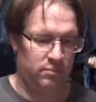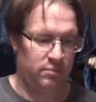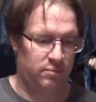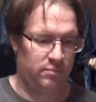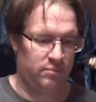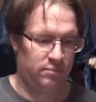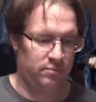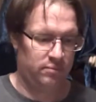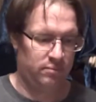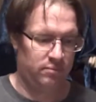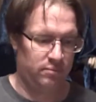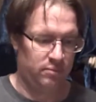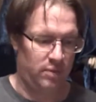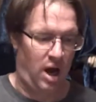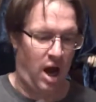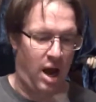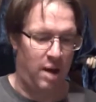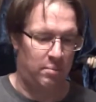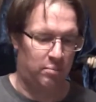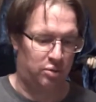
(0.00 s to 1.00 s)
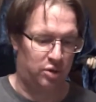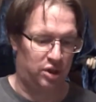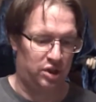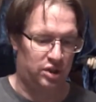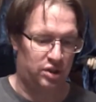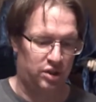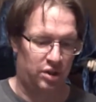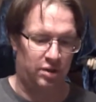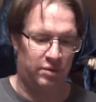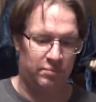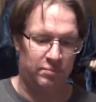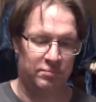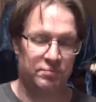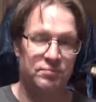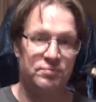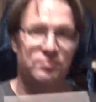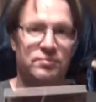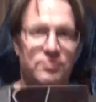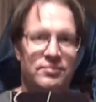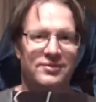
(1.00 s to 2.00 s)
for sure? I'm pretty You sure. want to look
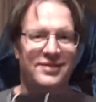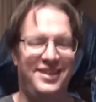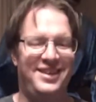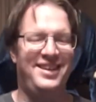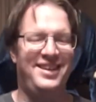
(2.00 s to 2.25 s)
at it? for